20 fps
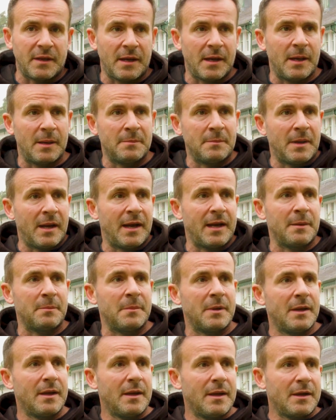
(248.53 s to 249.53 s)
Um, I
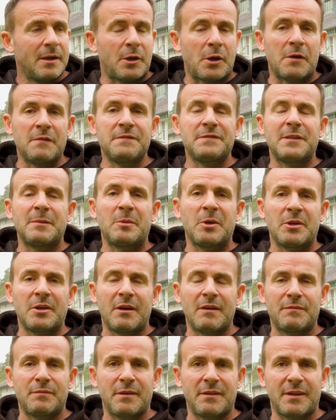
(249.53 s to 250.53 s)
am comfortable
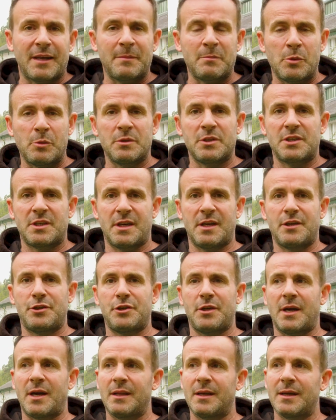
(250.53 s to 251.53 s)
enough within my own
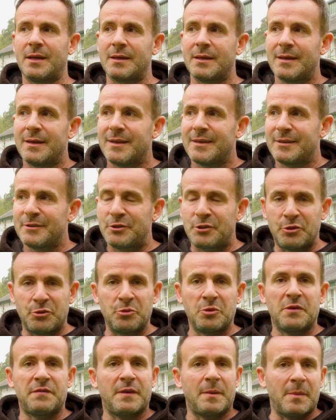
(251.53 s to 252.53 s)
sexuality to
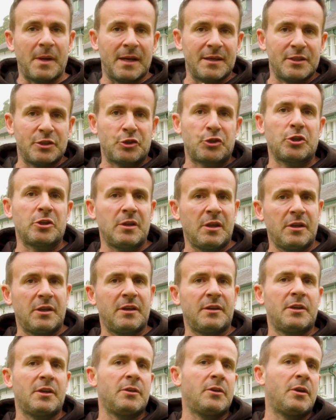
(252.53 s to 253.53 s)
know if a man is good
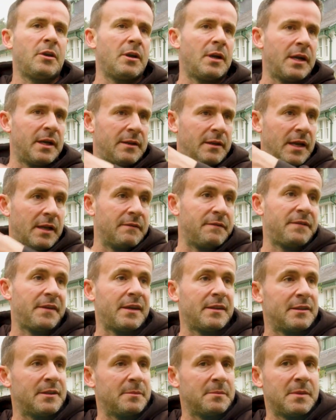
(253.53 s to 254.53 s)
looking or not and, and
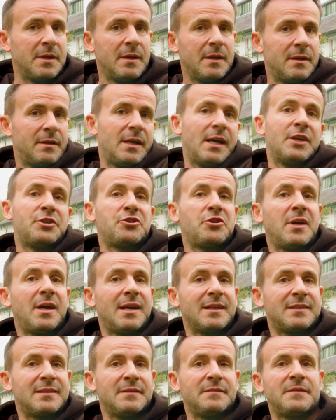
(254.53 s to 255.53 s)
find them
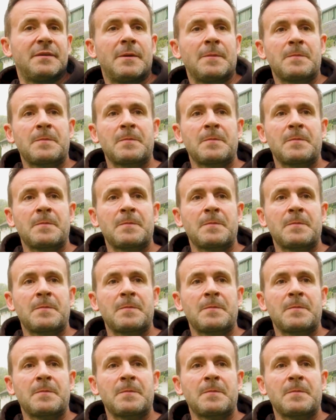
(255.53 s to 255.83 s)
attractive.